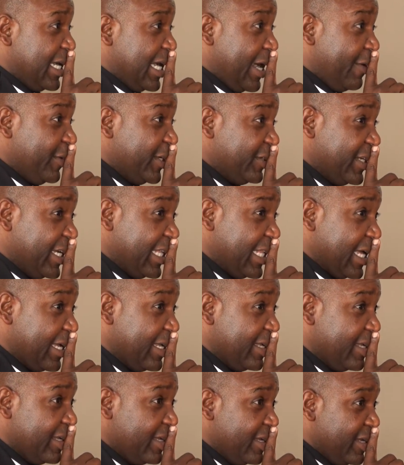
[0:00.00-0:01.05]
Are we together?
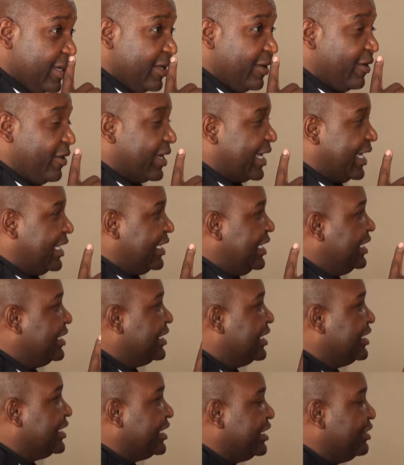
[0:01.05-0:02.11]
Okay, here
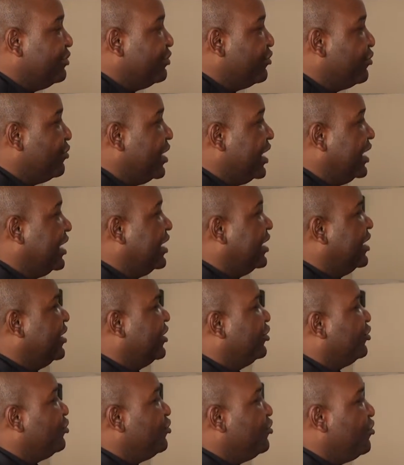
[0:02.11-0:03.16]
is a simple way
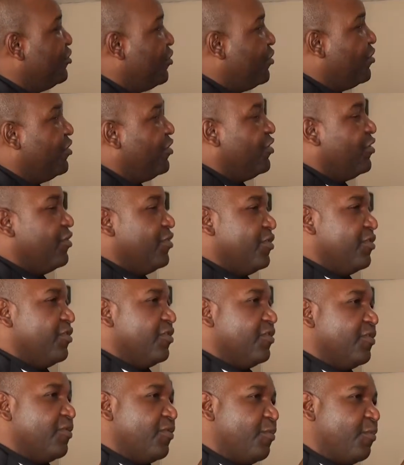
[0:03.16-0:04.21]
to know
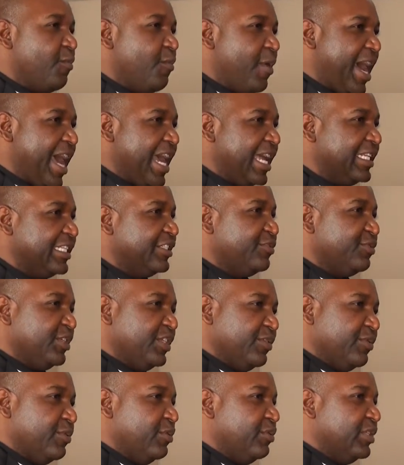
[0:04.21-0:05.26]
what to
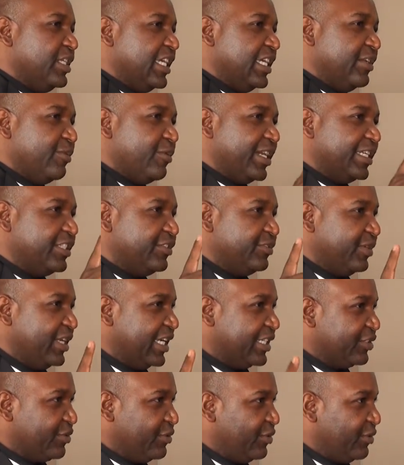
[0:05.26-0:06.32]
include and what to
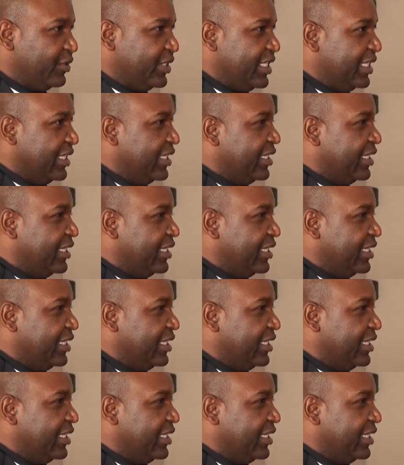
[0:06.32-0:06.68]
exclude.